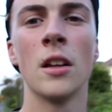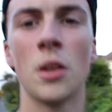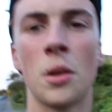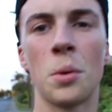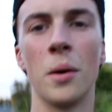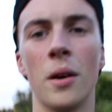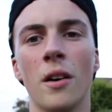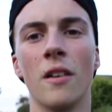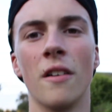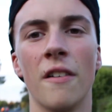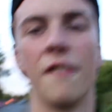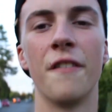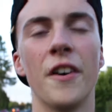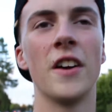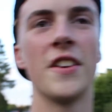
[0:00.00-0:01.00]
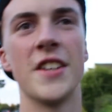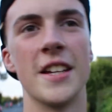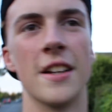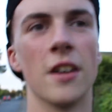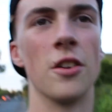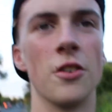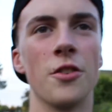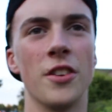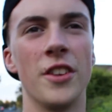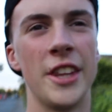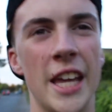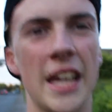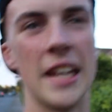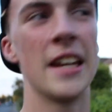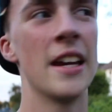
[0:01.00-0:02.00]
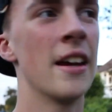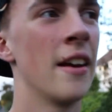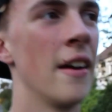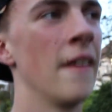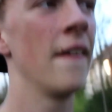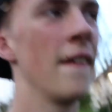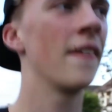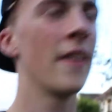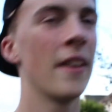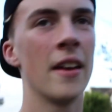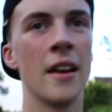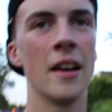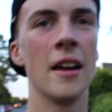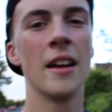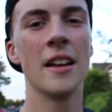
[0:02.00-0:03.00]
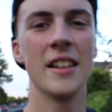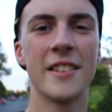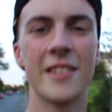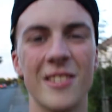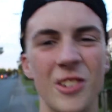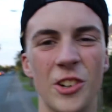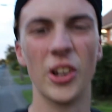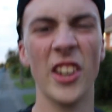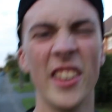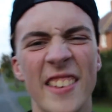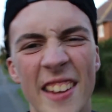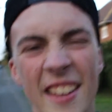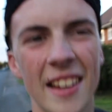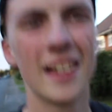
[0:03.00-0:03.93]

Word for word: 12 1300D. It's all good.